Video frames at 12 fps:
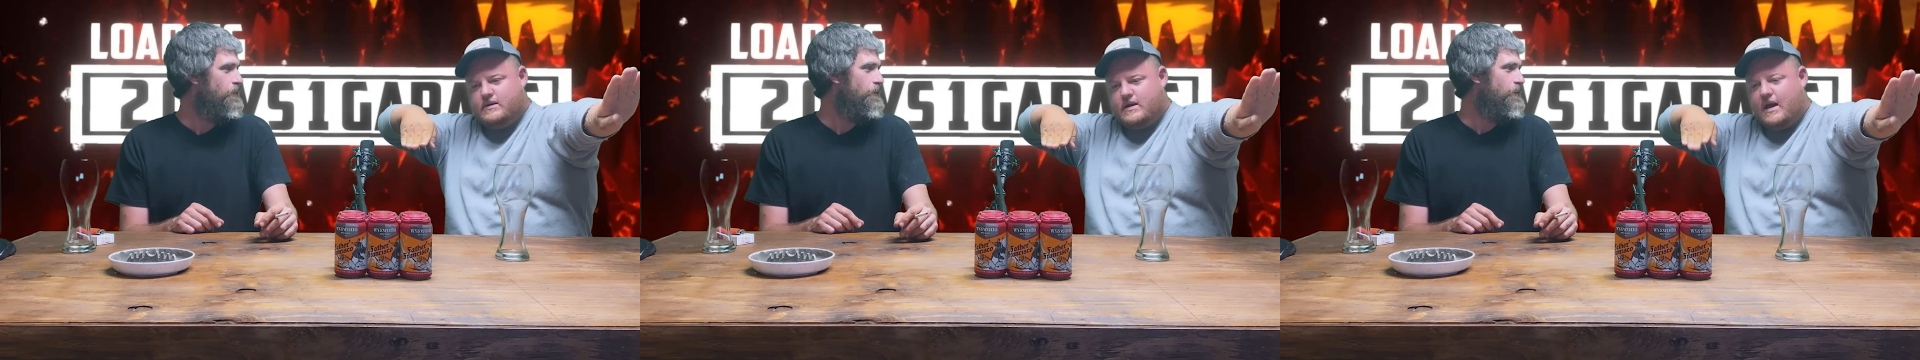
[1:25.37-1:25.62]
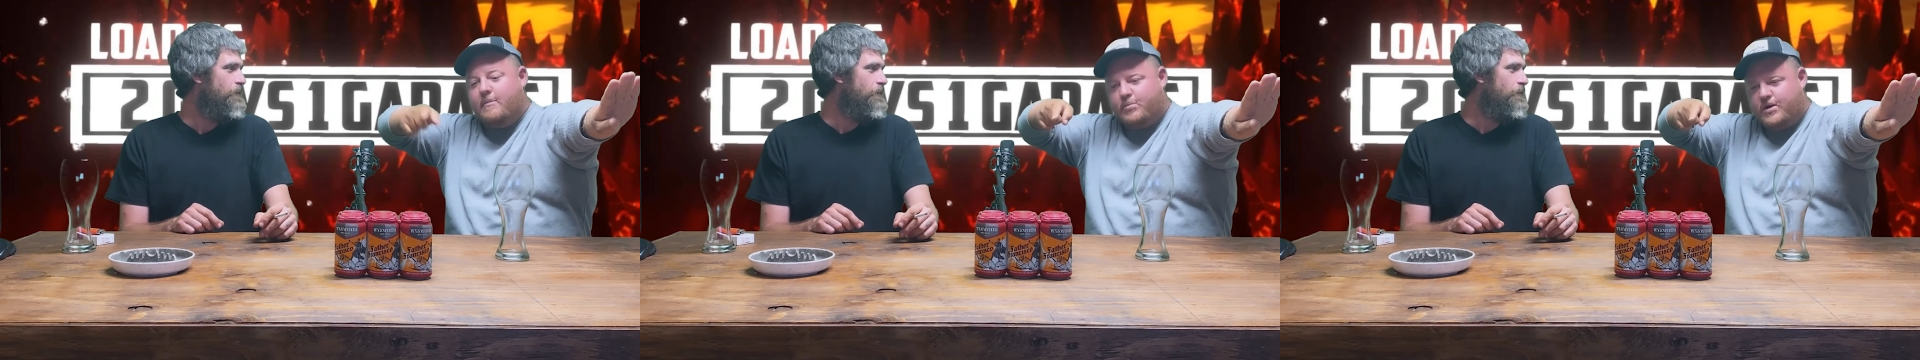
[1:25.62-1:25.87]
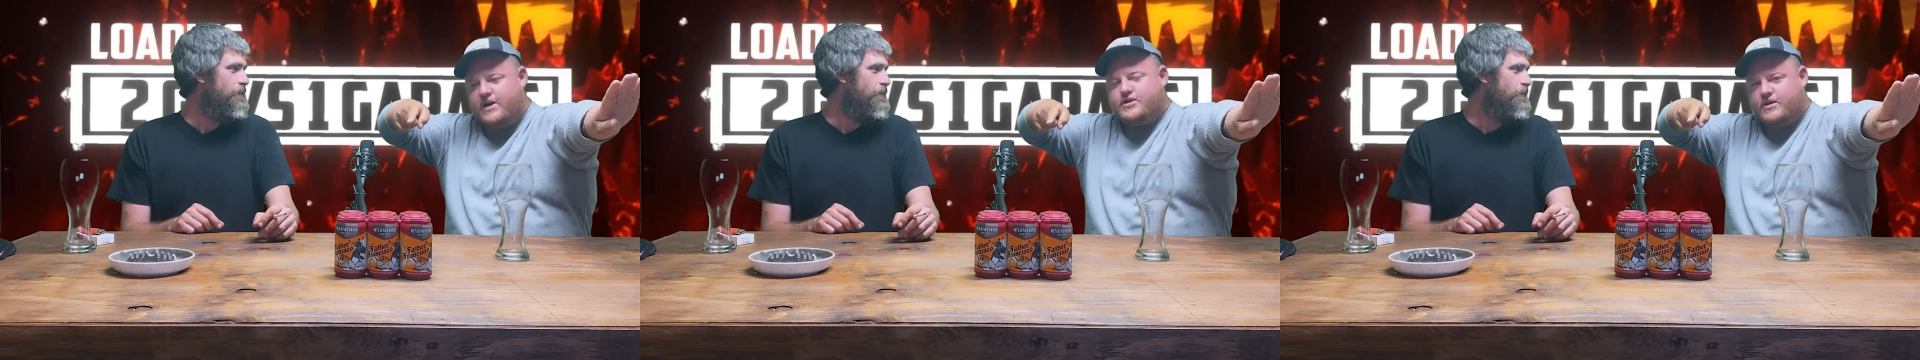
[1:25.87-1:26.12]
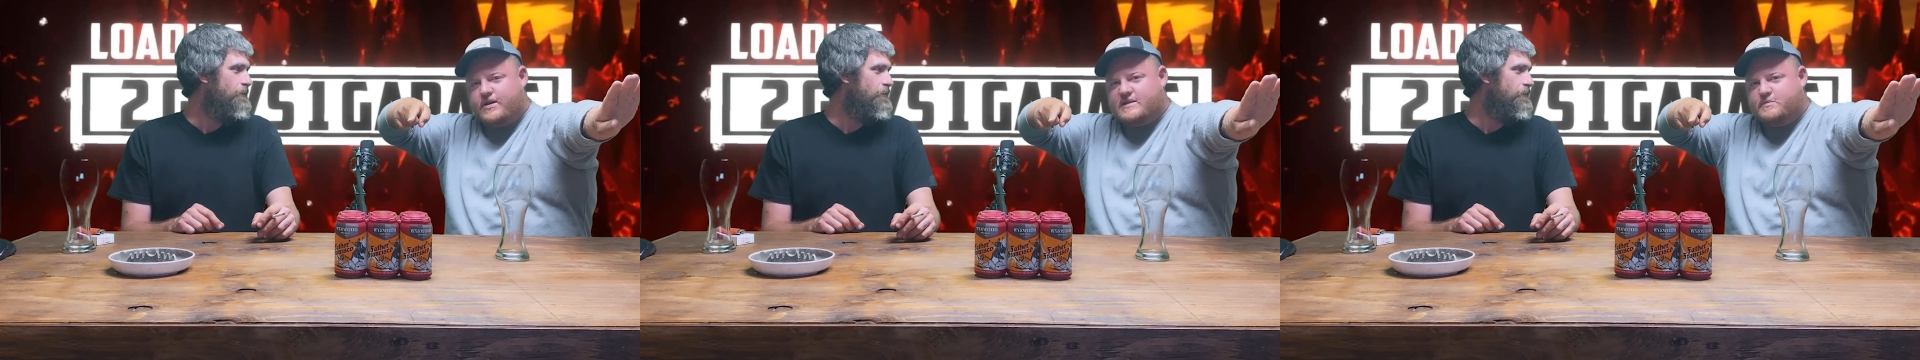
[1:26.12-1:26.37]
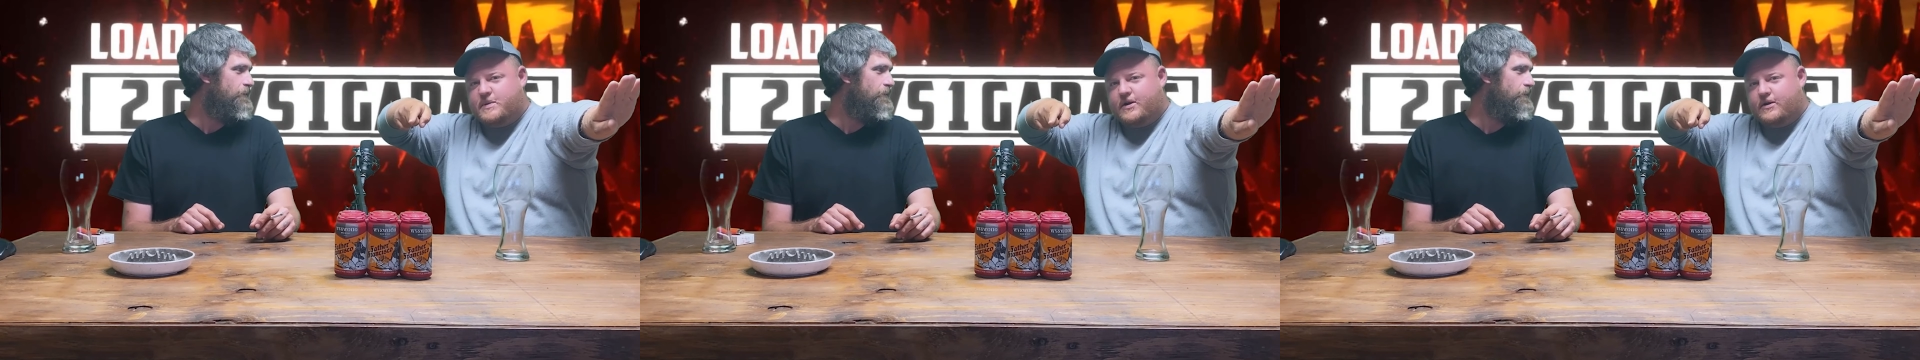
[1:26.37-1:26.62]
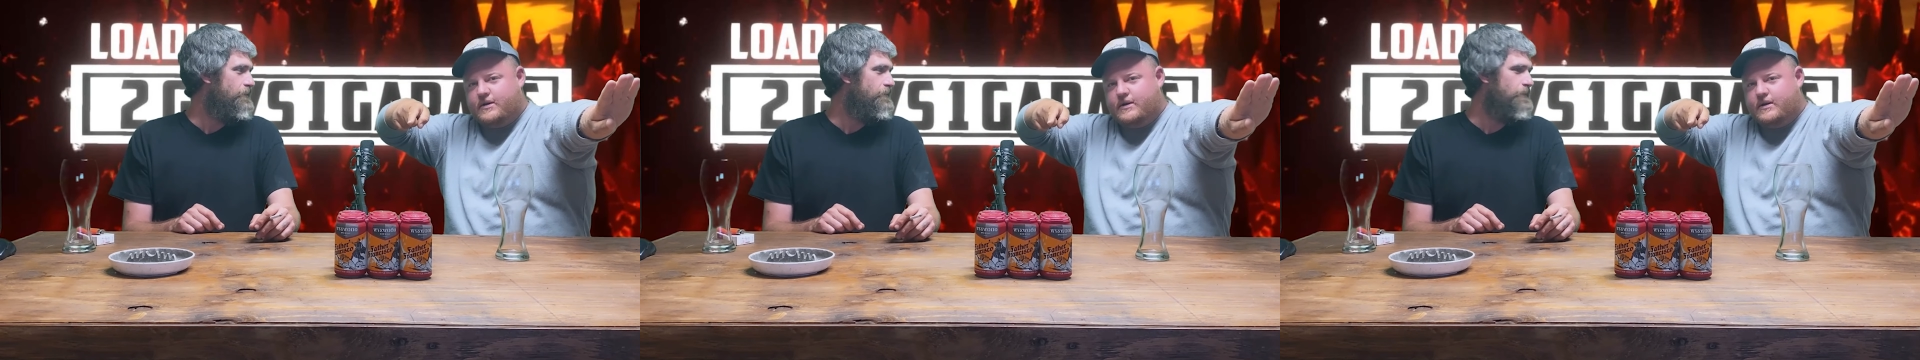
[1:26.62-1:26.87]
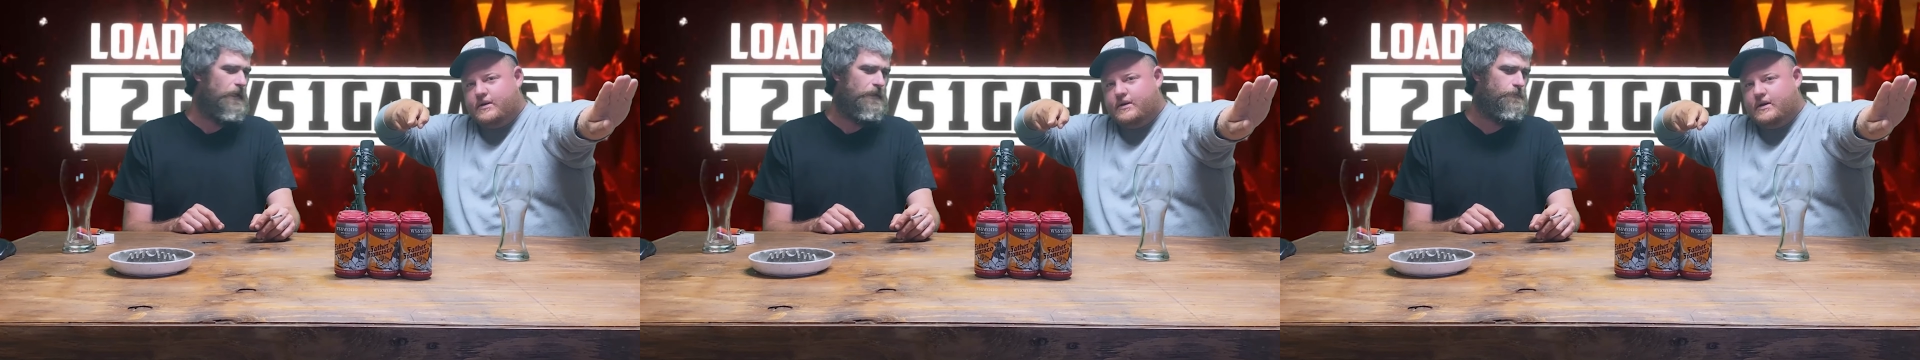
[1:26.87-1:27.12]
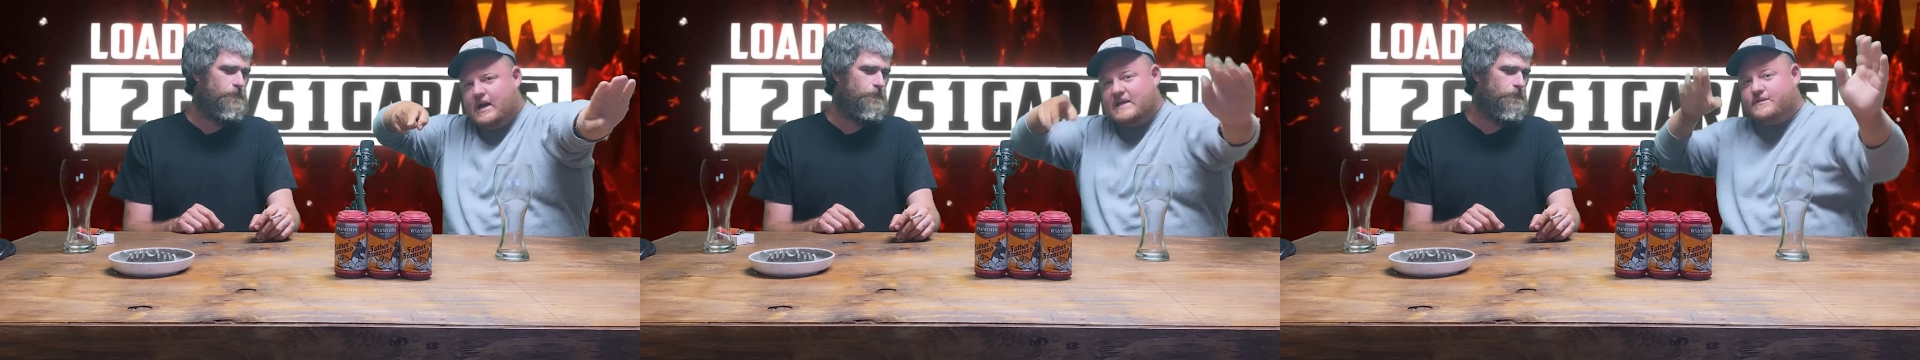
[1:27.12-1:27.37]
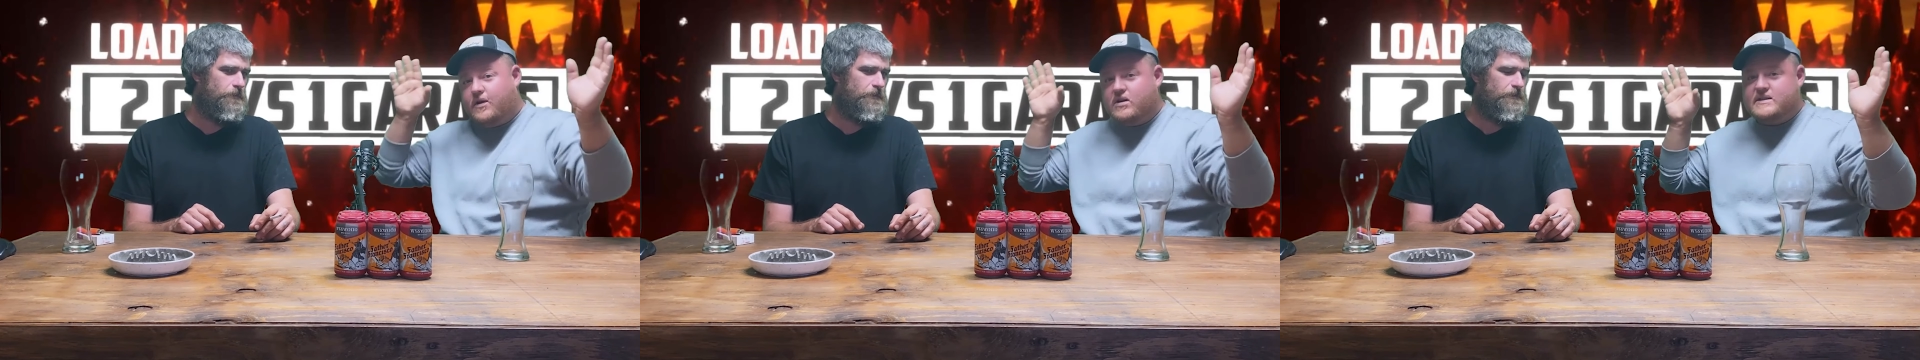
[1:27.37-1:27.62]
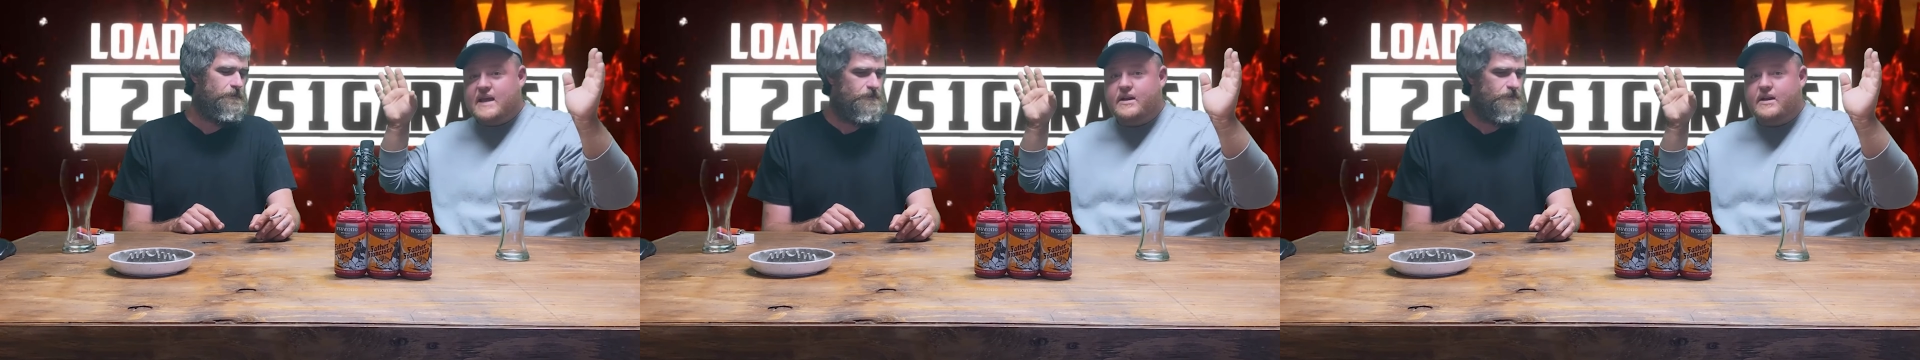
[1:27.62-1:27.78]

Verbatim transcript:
Speaker 1: I'm pretty sure that's beer. Yeah. As far as I